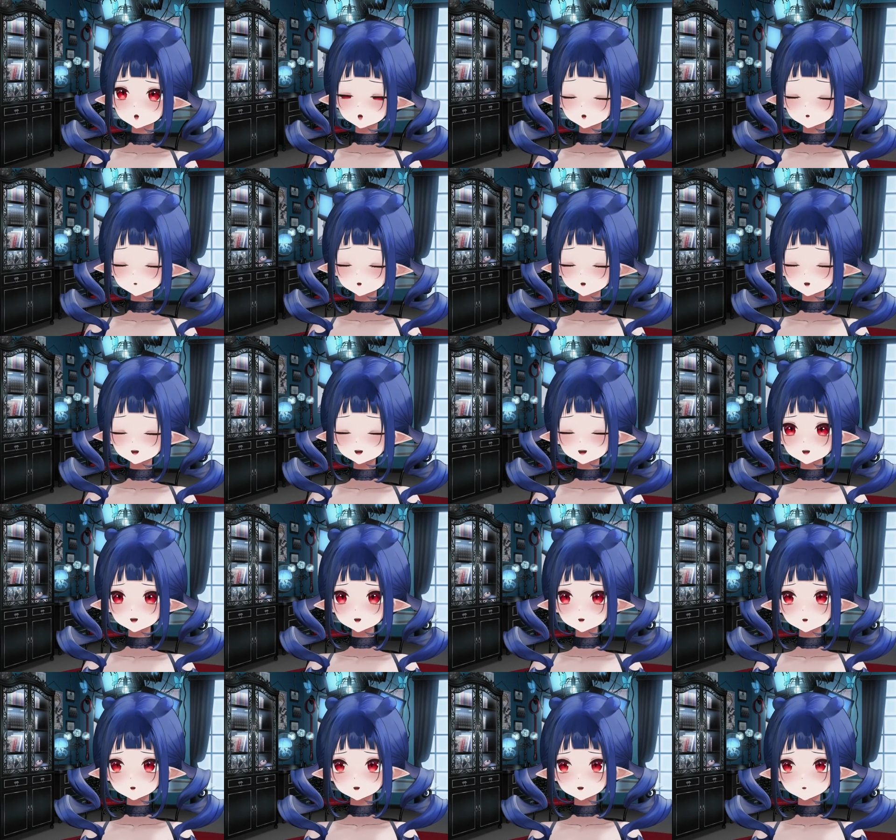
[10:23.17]
really
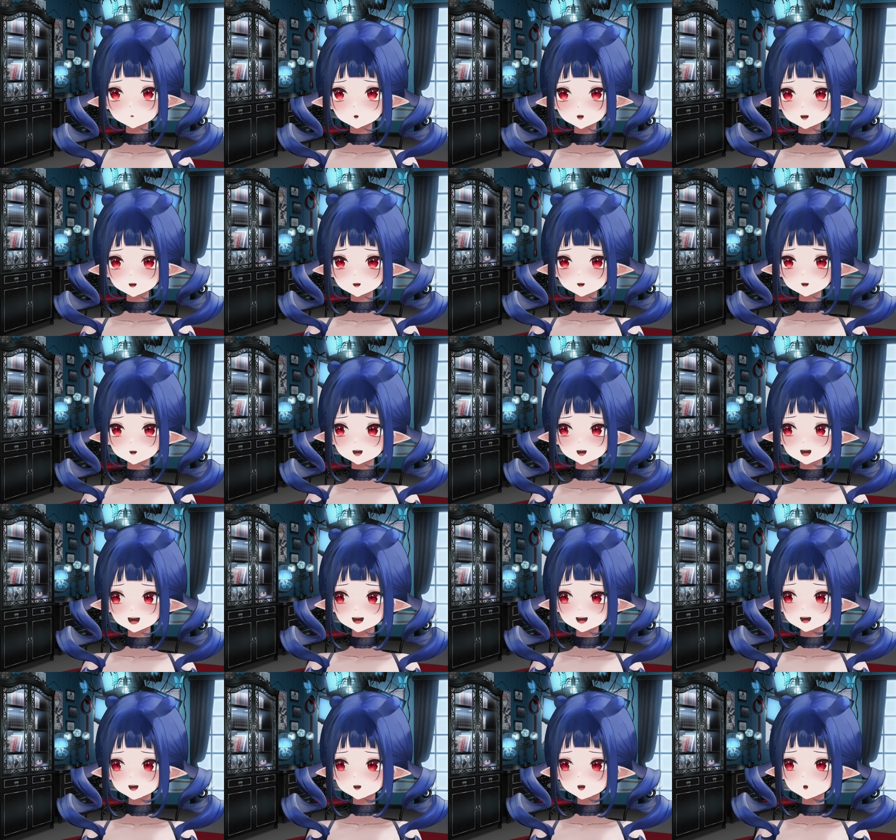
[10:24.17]
ears, but
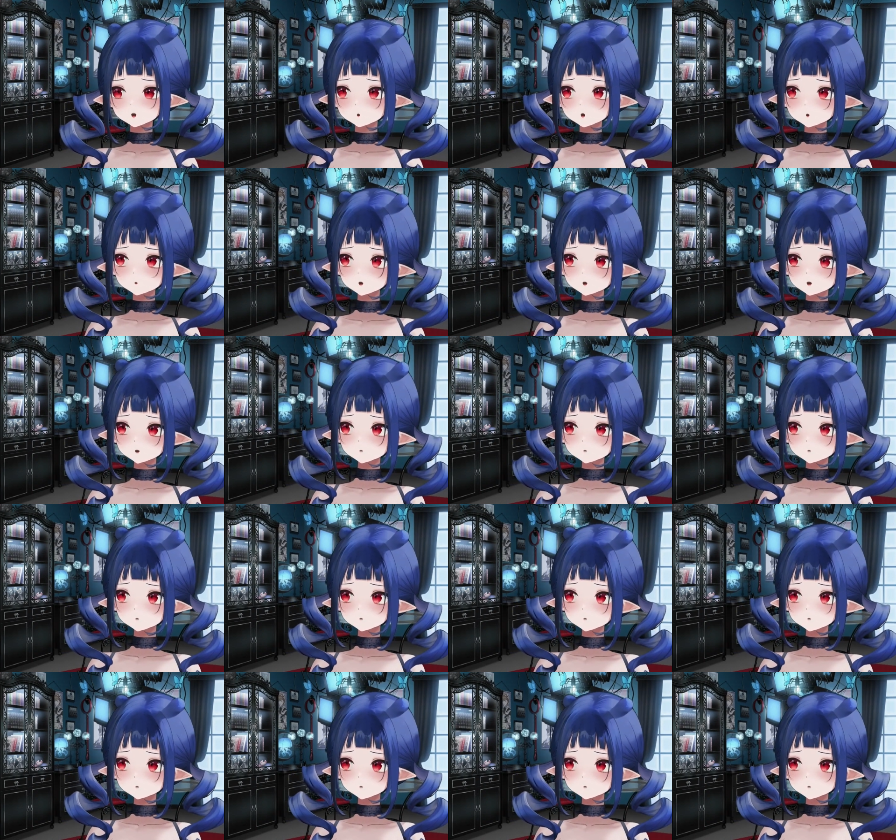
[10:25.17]
you get what I mean. The